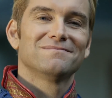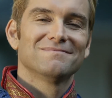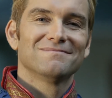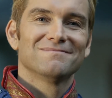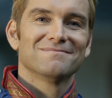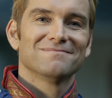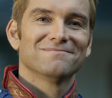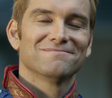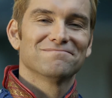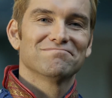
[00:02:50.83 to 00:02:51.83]

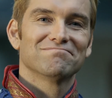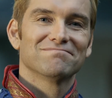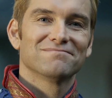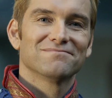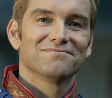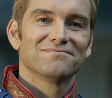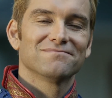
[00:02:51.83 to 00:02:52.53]
Nobody speaks.